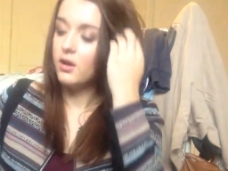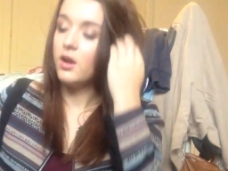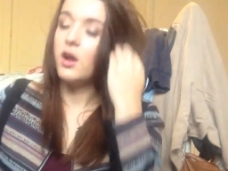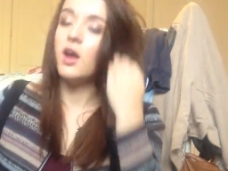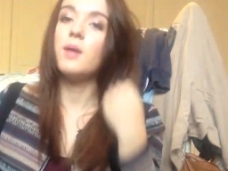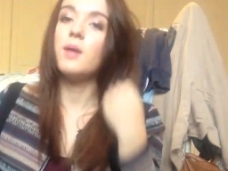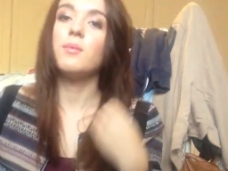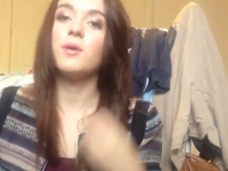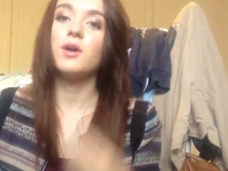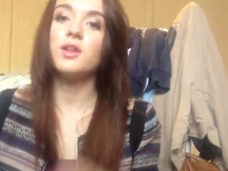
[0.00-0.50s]

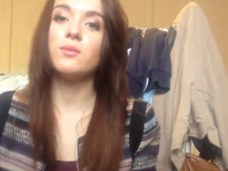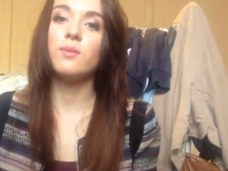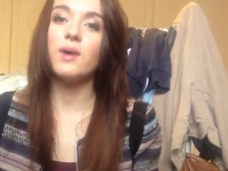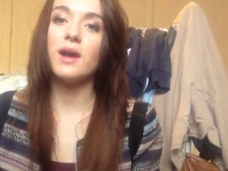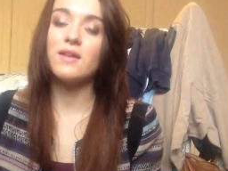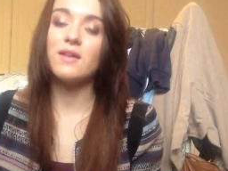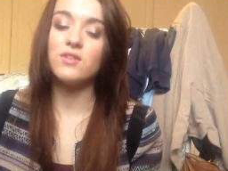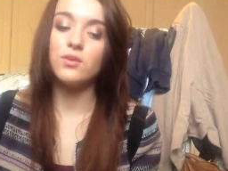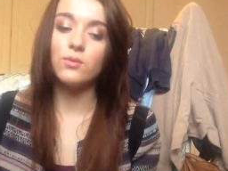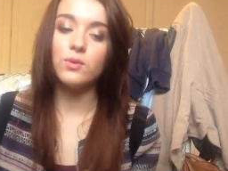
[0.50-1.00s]
Uh, by the way,
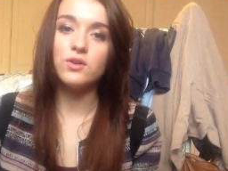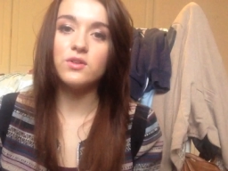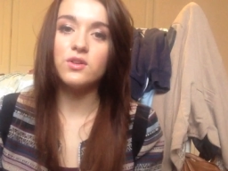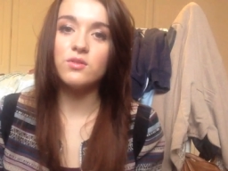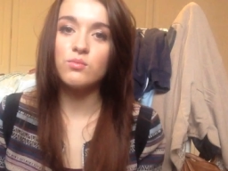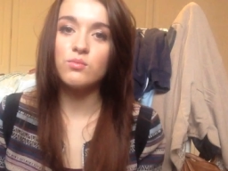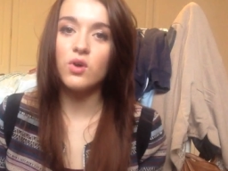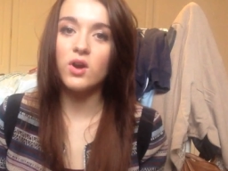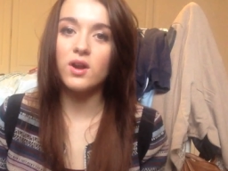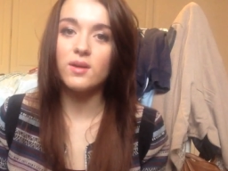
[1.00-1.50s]
if you're
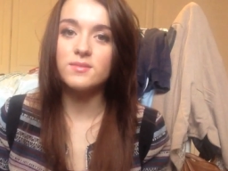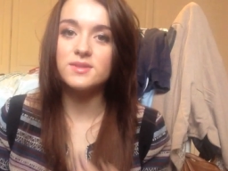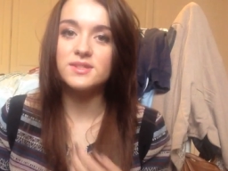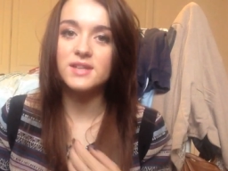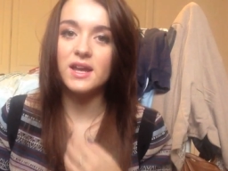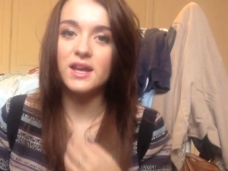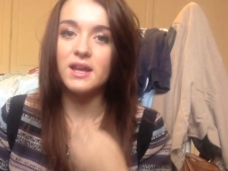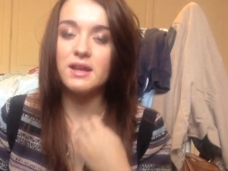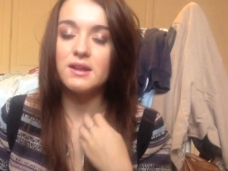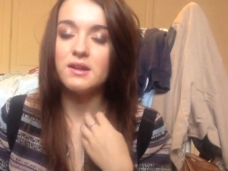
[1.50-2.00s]
wondering why I'm
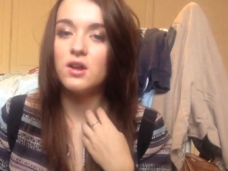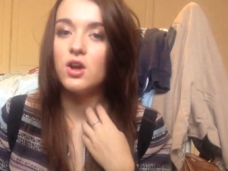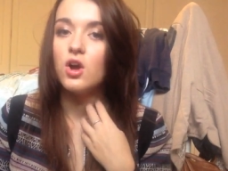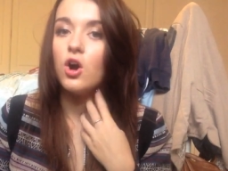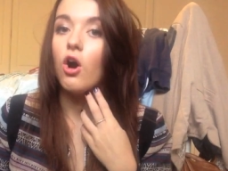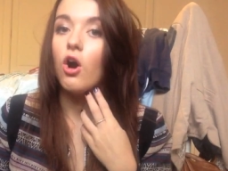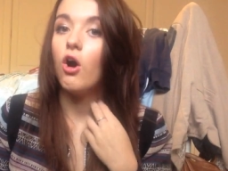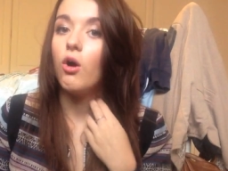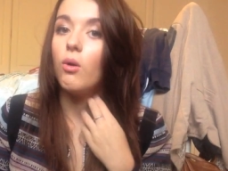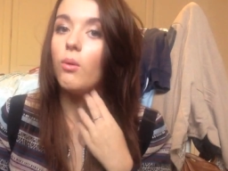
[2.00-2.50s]
saying
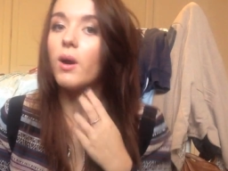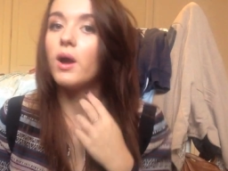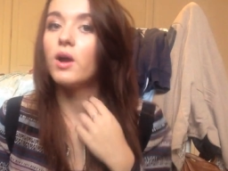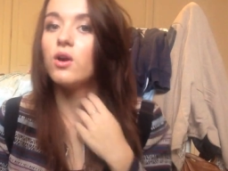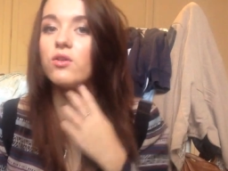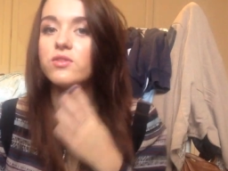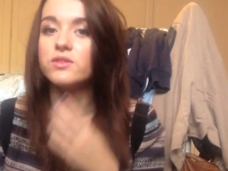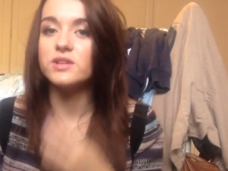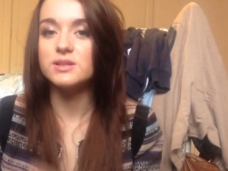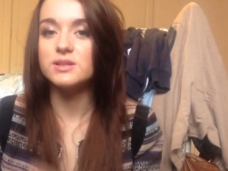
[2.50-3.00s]
oh, I
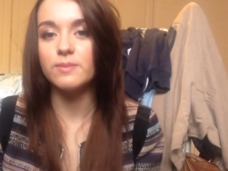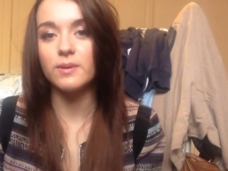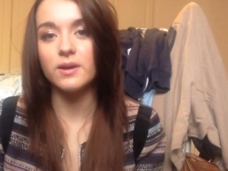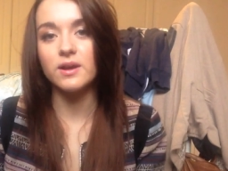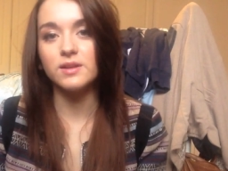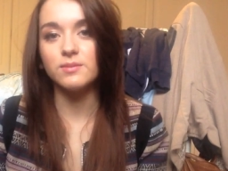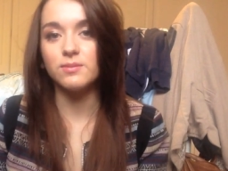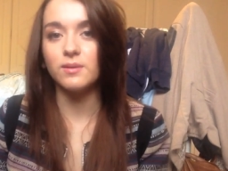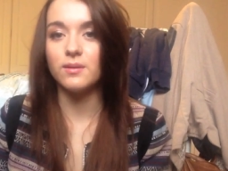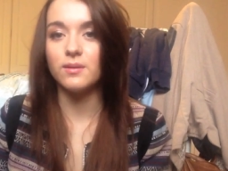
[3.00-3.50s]
got this
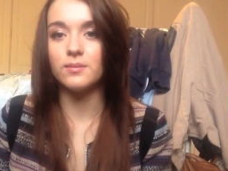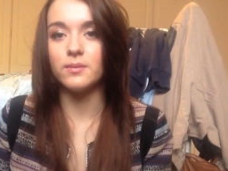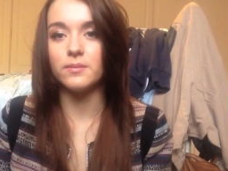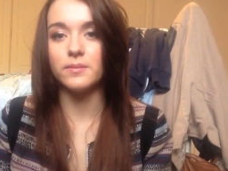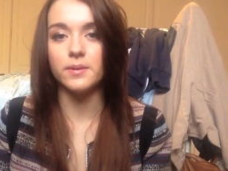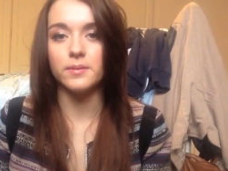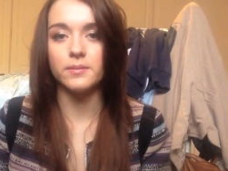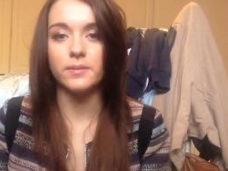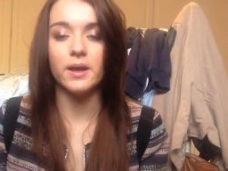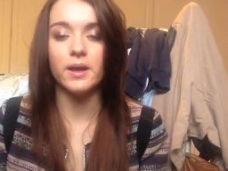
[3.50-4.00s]
because blah, blah,
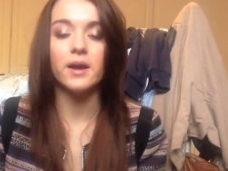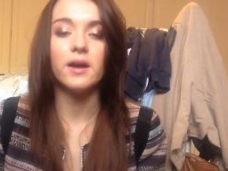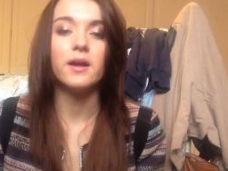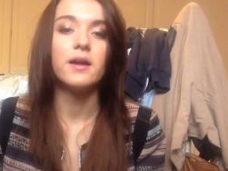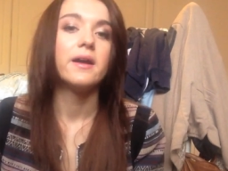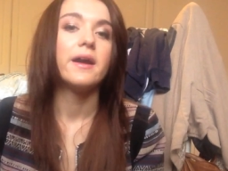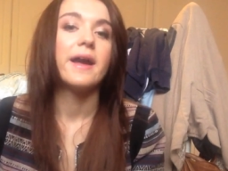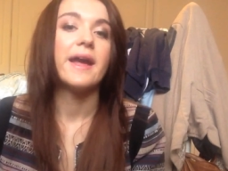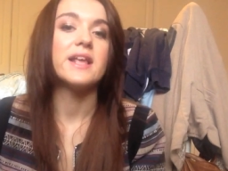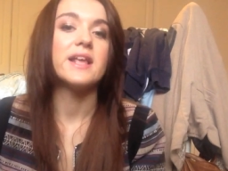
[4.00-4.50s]
blah, blah.
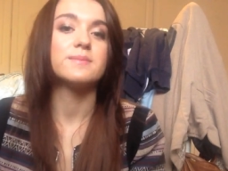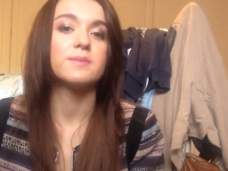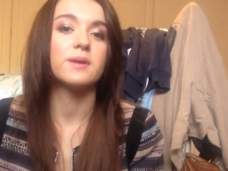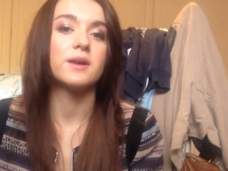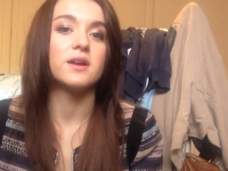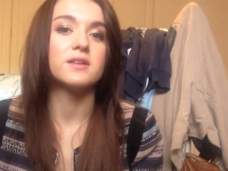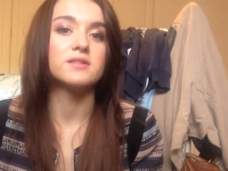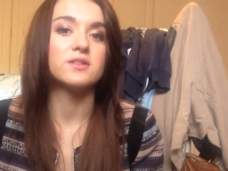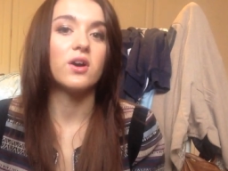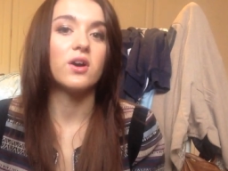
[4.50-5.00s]
It's
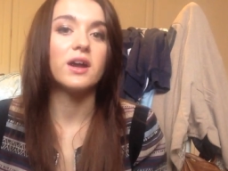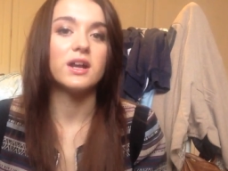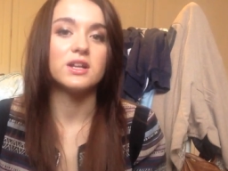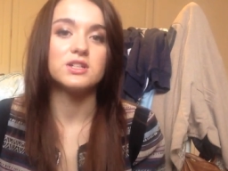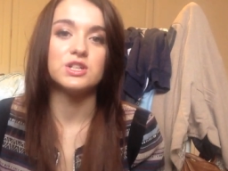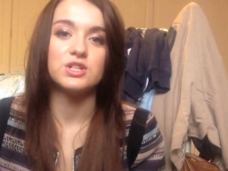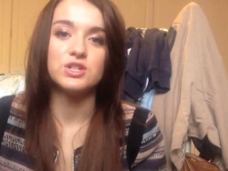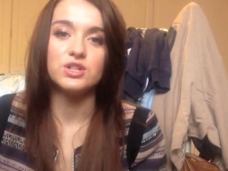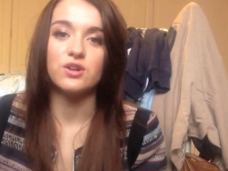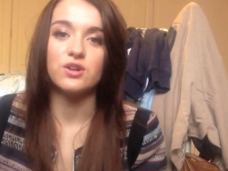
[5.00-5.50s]
because I
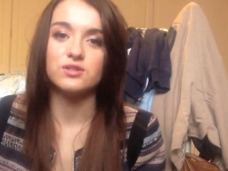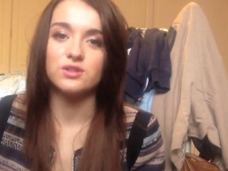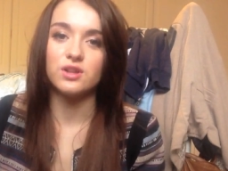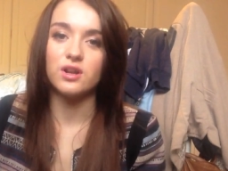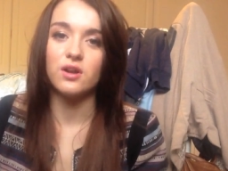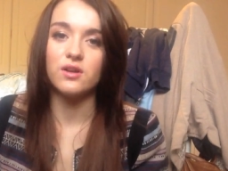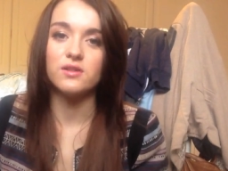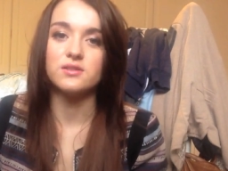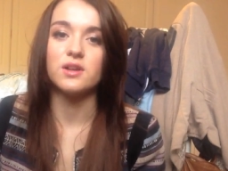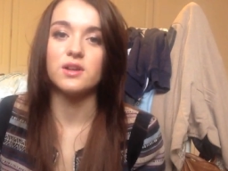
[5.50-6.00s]
actually chose the
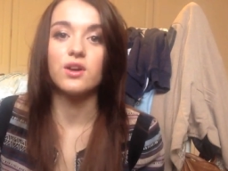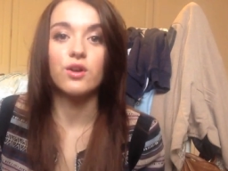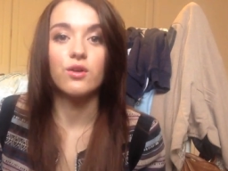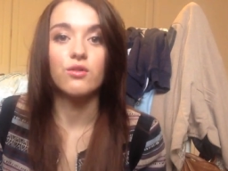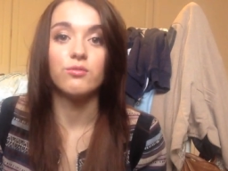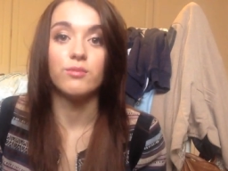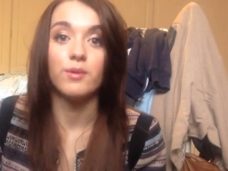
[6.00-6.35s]
clothes that I got